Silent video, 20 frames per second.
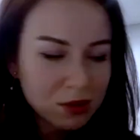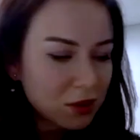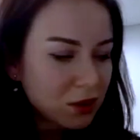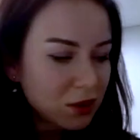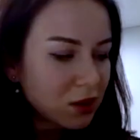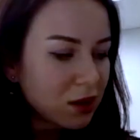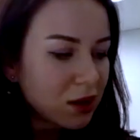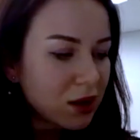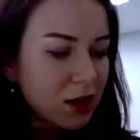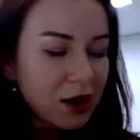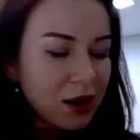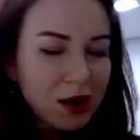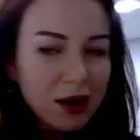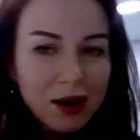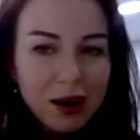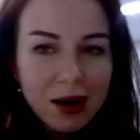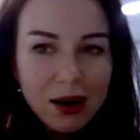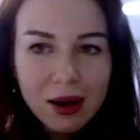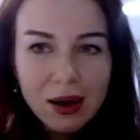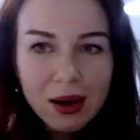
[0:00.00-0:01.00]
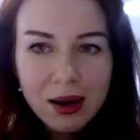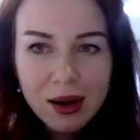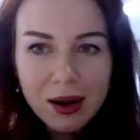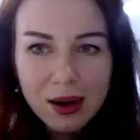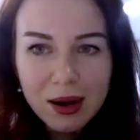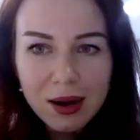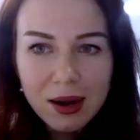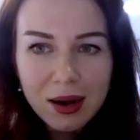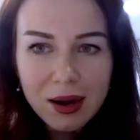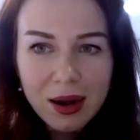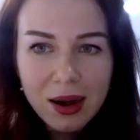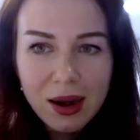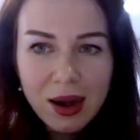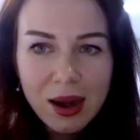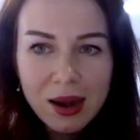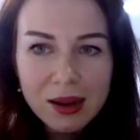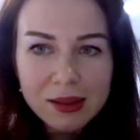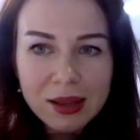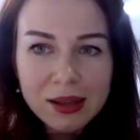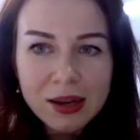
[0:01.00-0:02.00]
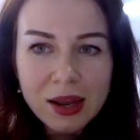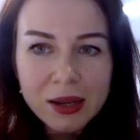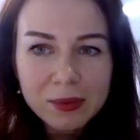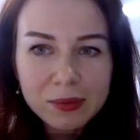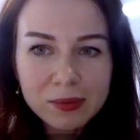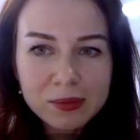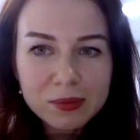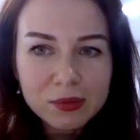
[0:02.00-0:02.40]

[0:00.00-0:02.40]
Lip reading: and then I